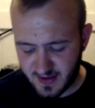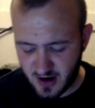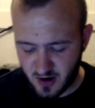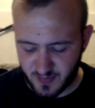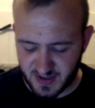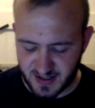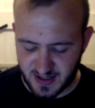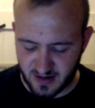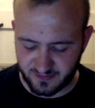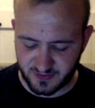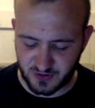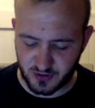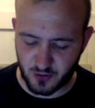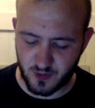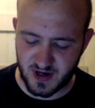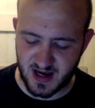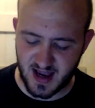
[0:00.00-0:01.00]
That'll be enough
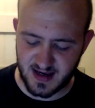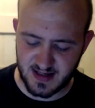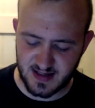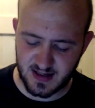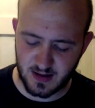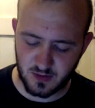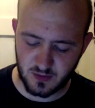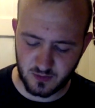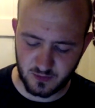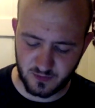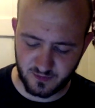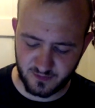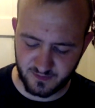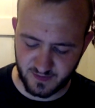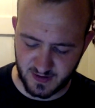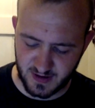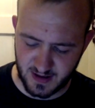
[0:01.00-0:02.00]
to create,
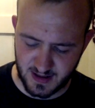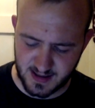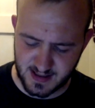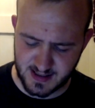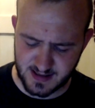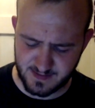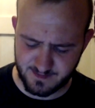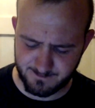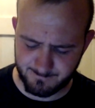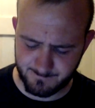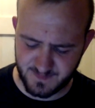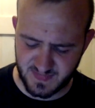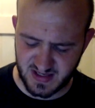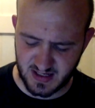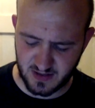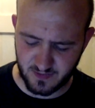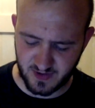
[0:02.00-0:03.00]

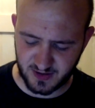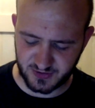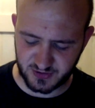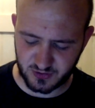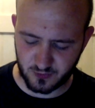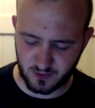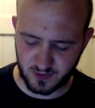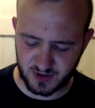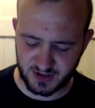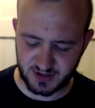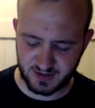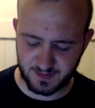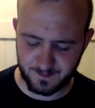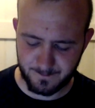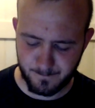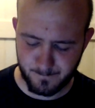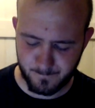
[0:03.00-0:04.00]

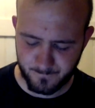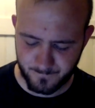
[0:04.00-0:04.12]
Dilophosaurus.